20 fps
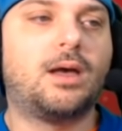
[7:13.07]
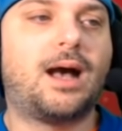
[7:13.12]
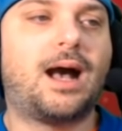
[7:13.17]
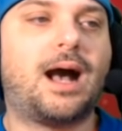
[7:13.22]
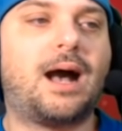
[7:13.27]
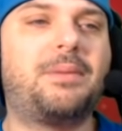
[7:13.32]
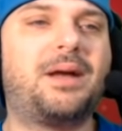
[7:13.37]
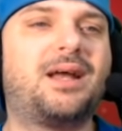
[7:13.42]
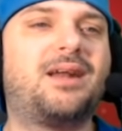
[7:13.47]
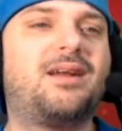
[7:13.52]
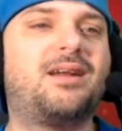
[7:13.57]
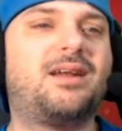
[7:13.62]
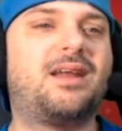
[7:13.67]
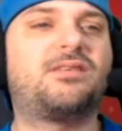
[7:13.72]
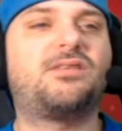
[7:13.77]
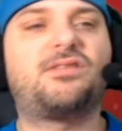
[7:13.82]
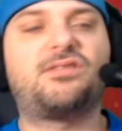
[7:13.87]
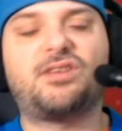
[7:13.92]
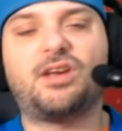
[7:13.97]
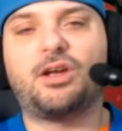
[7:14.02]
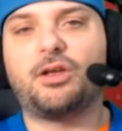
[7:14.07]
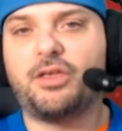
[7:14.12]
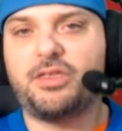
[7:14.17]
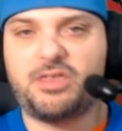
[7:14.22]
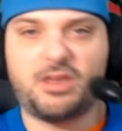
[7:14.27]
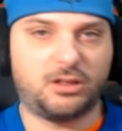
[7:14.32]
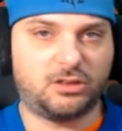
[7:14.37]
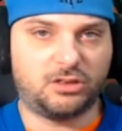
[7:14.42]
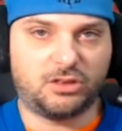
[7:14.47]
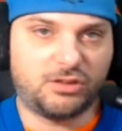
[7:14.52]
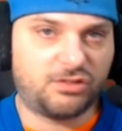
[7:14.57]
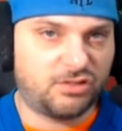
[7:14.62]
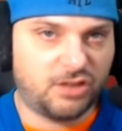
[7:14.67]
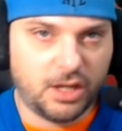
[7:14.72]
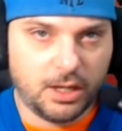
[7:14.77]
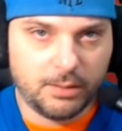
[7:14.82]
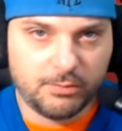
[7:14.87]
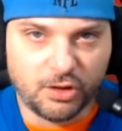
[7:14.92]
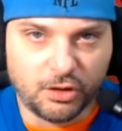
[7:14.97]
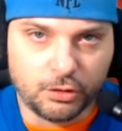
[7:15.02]
I'm not going to necessarily think this
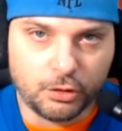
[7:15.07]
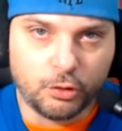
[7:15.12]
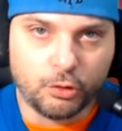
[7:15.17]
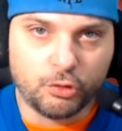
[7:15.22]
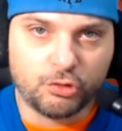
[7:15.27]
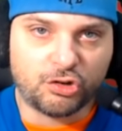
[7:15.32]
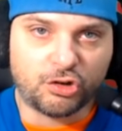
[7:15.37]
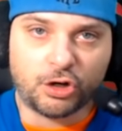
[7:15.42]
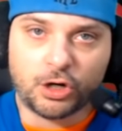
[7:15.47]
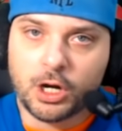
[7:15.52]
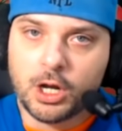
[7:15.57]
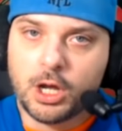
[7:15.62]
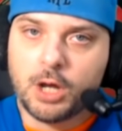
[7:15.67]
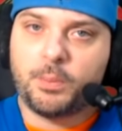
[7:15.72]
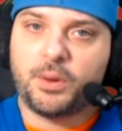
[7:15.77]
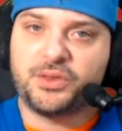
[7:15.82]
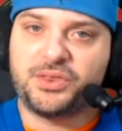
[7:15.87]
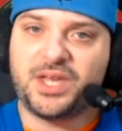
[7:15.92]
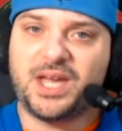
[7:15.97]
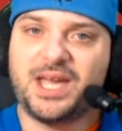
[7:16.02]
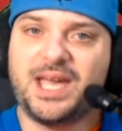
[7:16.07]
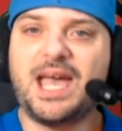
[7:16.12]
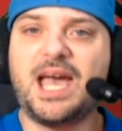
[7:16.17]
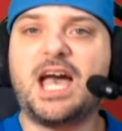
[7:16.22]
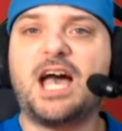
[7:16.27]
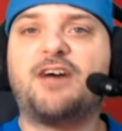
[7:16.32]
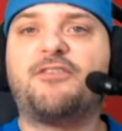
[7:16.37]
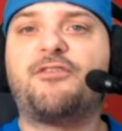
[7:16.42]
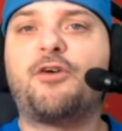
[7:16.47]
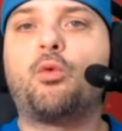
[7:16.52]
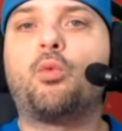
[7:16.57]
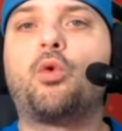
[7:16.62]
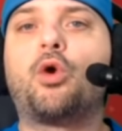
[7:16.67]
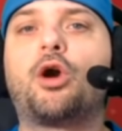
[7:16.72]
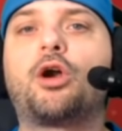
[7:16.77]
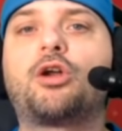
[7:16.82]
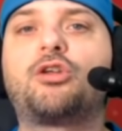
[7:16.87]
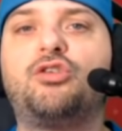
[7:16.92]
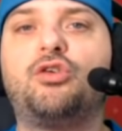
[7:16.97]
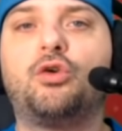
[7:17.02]
team's a loser, but they have
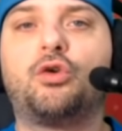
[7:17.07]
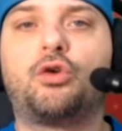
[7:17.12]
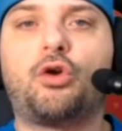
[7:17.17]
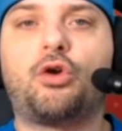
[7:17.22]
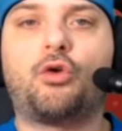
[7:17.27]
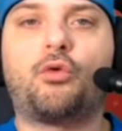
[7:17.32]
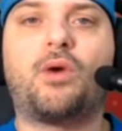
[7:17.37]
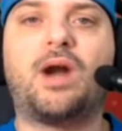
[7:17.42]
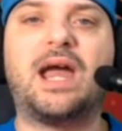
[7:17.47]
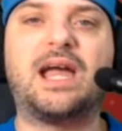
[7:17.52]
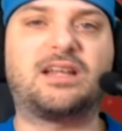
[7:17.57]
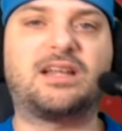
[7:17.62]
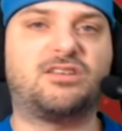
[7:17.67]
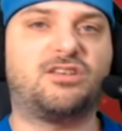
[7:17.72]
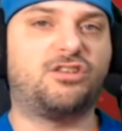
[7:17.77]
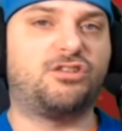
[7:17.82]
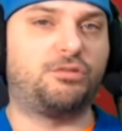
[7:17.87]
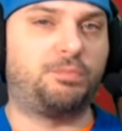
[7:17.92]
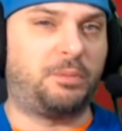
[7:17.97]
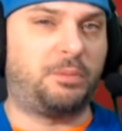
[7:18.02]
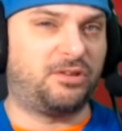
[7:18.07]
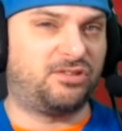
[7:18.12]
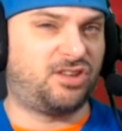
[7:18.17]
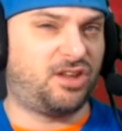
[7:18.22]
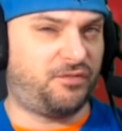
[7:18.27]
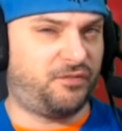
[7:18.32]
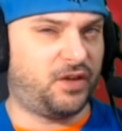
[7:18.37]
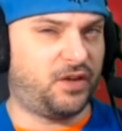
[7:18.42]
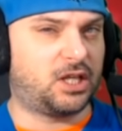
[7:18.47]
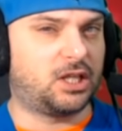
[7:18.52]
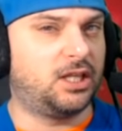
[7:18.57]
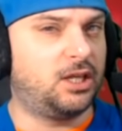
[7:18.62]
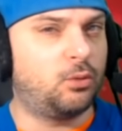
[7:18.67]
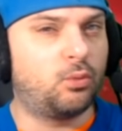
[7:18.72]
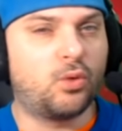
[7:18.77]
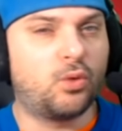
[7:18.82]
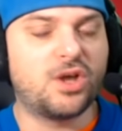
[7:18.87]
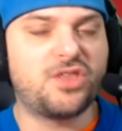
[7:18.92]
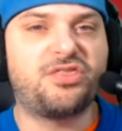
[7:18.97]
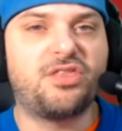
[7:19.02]
work to correct, specifically
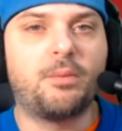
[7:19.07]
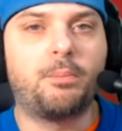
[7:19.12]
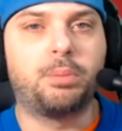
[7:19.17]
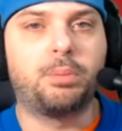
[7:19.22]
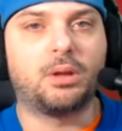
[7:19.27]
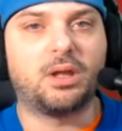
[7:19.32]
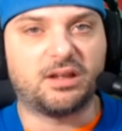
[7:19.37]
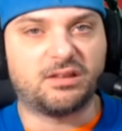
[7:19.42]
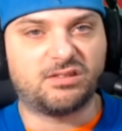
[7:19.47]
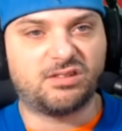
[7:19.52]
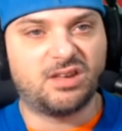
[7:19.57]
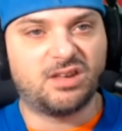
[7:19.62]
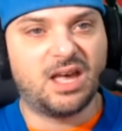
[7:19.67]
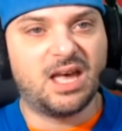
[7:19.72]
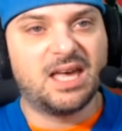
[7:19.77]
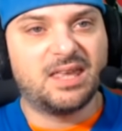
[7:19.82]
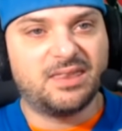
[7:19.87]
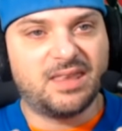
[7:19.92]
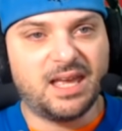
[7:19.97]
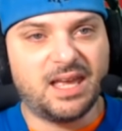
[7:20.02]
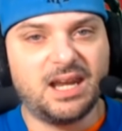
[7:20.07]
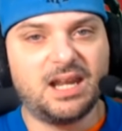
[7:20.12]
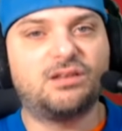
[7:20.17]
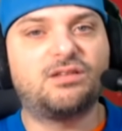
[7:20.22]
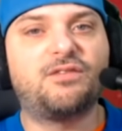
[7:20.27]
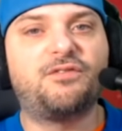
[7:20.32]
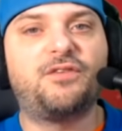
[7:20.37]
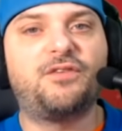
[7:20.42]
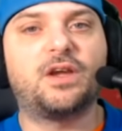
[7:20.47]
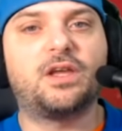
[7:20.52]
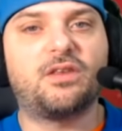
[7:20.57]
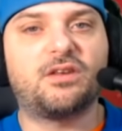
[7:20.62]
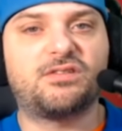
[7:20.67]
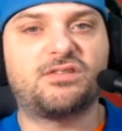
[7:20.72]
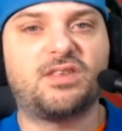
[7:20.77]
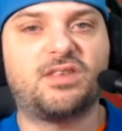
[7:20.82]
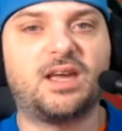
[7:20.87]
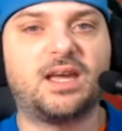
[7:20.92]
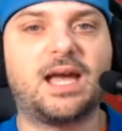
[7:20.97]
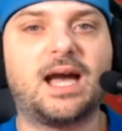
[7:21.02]
with the blitz. They need to figure this
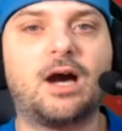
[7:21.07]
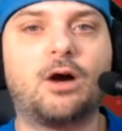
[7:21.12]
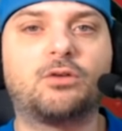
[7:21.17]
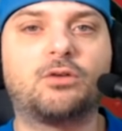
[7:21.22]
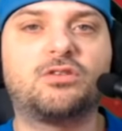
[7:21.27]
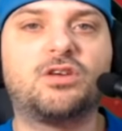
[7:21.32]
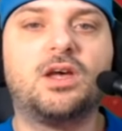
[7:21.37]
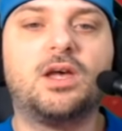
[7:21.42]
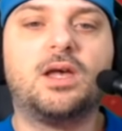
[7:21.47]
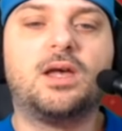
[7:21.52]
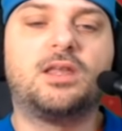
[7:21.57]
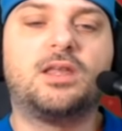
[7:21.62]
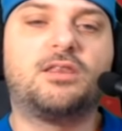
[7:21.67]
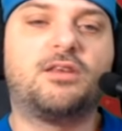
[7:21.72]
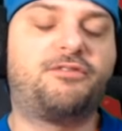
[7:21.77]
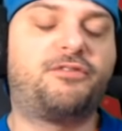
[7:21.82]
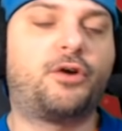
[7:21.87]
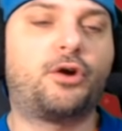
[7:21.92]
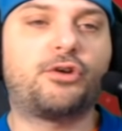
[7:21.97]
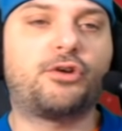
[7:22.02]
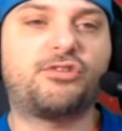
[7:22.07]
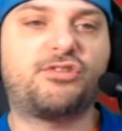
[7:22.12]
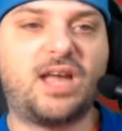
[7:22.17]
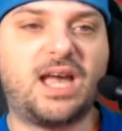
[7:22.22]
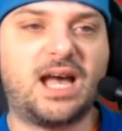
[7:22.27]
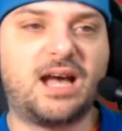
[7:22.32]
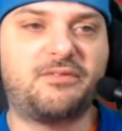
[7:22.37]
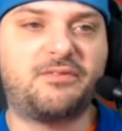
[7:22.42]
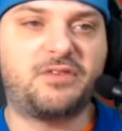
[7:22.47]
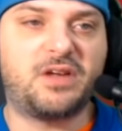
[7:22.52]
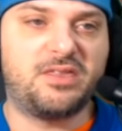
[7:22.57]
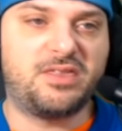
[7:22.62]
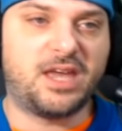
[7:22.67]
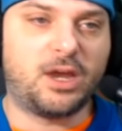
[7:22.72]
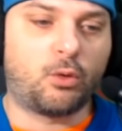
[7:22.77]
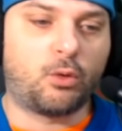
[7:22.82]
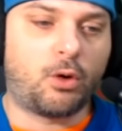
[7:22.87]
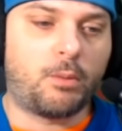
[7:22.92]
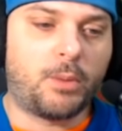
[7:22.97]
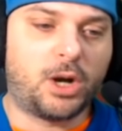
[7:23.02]
thing out. The first half, they
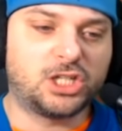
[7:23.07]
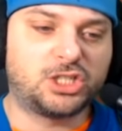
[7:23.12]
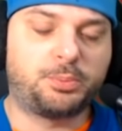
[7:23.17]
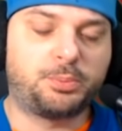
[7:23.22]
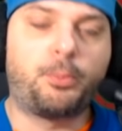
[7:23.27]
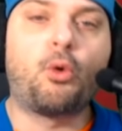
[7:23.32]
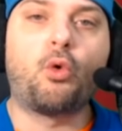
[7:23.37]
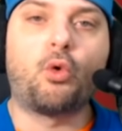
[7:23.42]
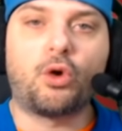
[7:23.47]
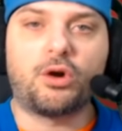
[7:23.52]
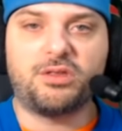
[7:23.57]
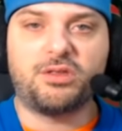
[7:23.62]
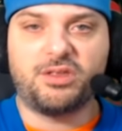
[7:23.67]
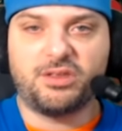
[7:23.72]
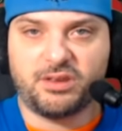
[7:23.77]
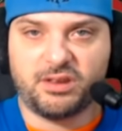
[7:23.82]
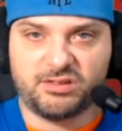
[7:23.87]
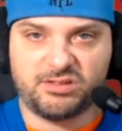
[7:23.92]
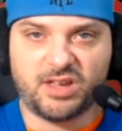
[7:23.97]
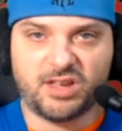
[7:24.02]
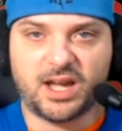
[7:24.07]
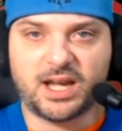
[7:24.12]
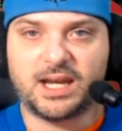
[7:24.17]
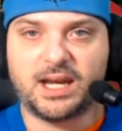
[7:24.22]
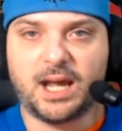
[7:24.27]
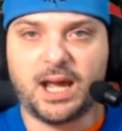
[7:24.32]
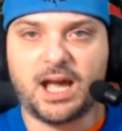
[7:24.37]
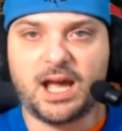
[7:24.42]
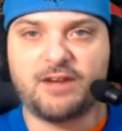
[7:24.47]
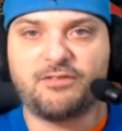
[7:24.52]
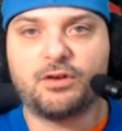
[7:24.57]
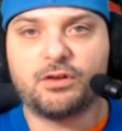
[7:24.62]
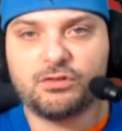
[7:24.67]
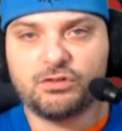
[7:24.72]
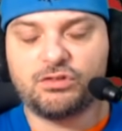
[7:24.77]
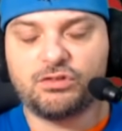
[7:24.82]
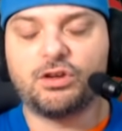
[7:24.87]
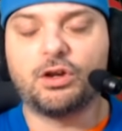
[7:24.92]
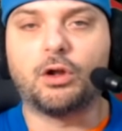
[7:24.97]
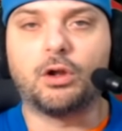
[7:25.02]
were much poorer than the second half.
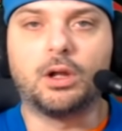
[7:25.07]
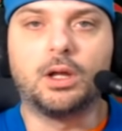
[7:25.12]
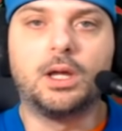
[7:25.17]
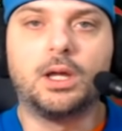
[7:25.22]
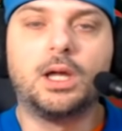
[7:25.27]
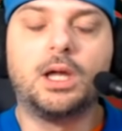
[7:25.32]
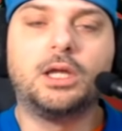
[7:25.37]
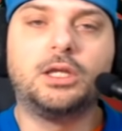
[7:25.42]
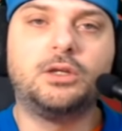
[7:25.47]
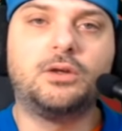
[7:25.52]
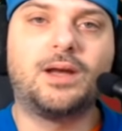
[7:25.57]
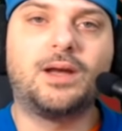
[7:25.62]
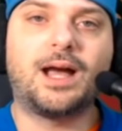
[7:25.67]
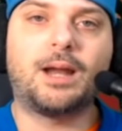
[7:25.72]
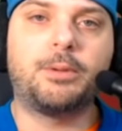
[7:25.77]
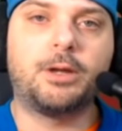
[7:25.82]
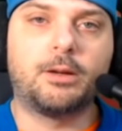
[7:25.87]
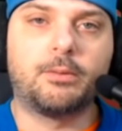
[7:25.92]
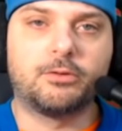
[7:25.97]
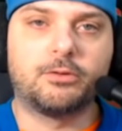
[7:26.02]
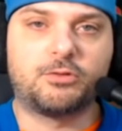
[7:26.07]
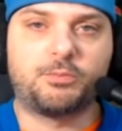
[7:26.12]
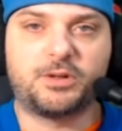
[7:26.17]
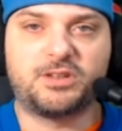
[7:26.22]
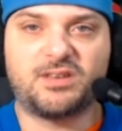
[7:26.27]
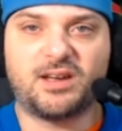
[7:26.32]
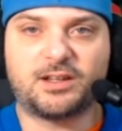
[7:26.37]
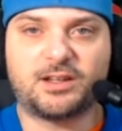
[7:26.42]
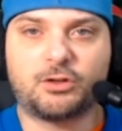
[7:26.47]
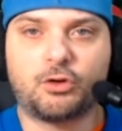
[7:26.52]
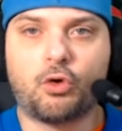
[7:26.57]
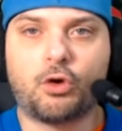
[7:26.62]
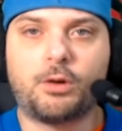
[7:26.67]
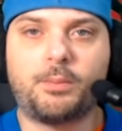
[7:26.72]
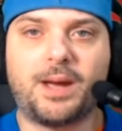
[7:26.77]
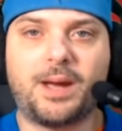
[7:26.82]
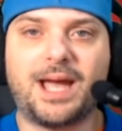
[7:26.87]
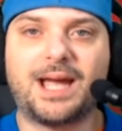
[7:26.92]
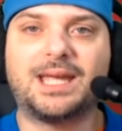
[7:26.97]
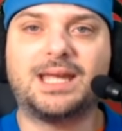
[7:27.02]
Still, you got to be able to protect the
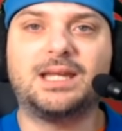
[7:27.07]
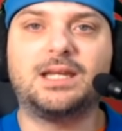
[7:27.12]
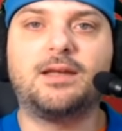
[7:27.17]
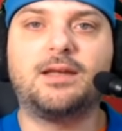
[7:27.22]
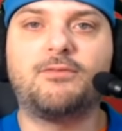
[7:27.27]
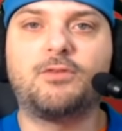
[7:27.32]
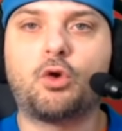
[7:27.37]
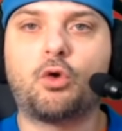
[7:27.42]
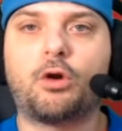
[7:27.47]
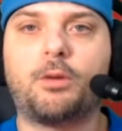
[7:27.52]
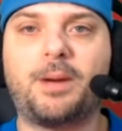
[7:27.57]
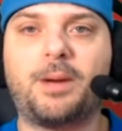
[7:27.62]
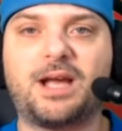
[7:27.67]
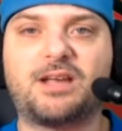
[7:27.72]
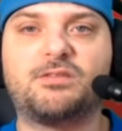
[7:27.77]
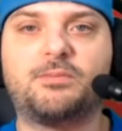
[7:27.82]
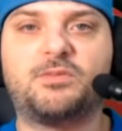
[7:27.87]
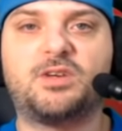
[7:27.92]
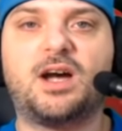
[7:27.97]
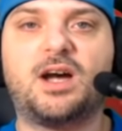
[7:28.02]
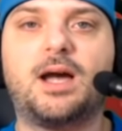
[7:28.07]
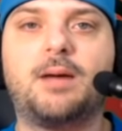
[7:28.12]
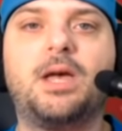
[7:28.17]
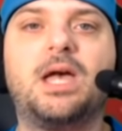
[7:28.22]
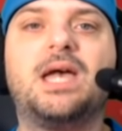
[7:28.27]
quarterback and give the quarterback some time.